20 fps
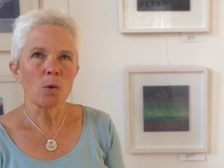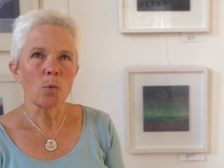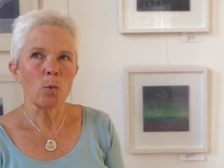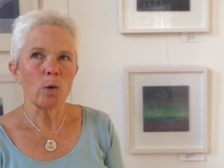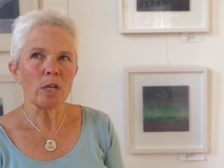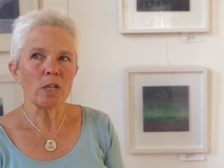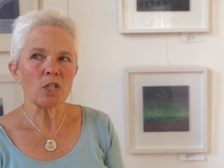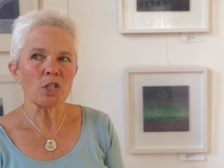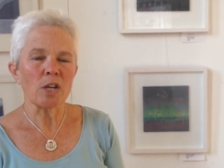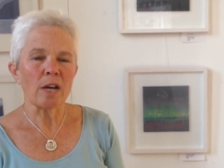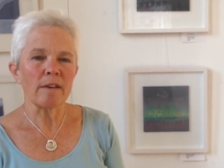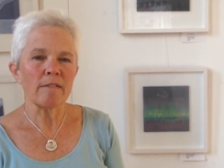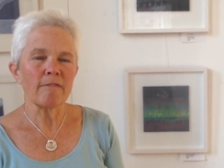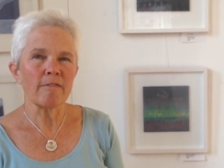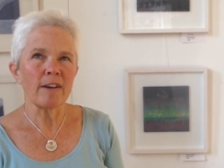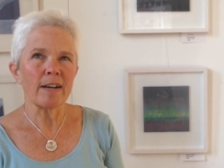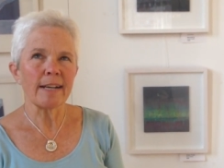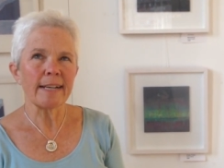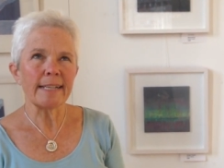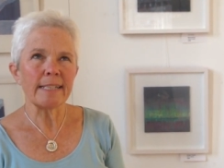which I
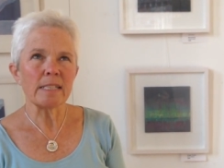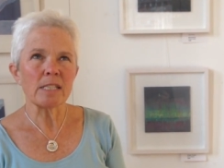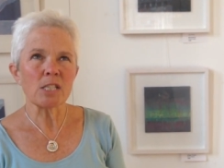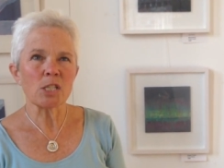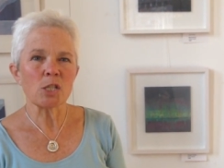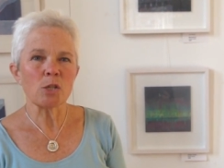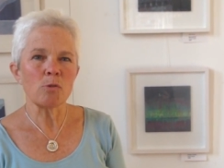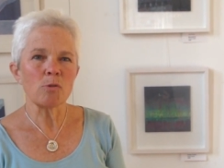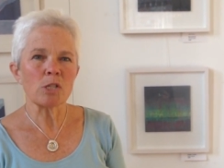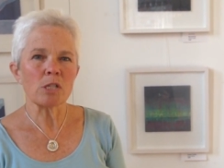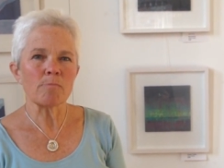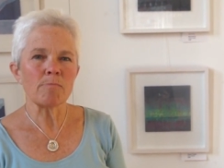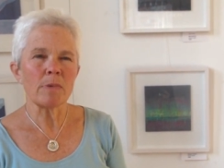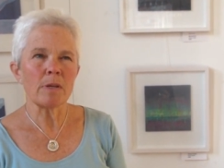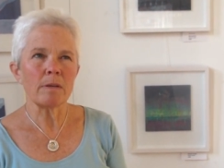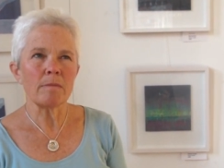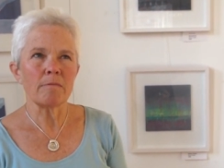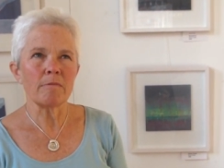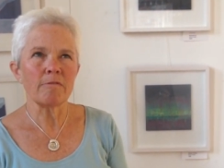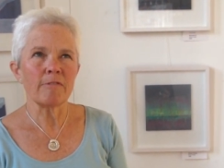find suits me
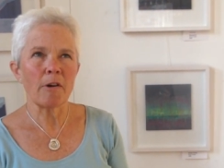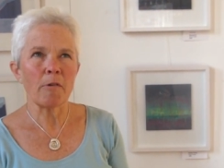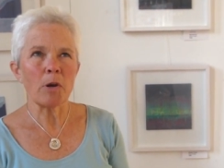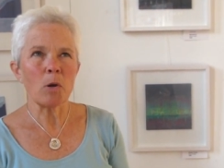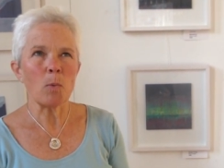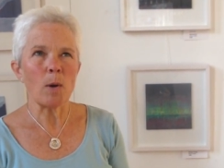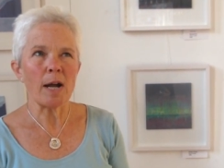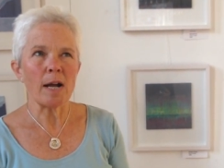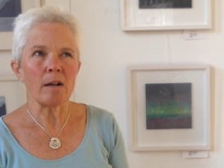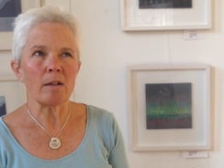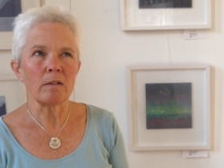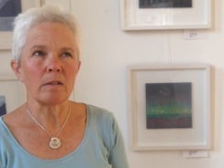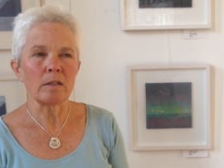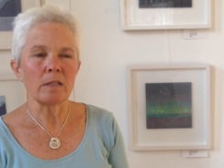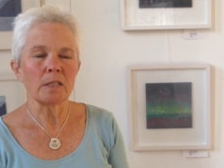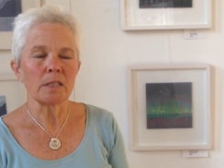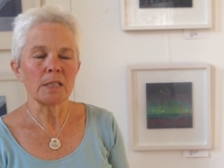very well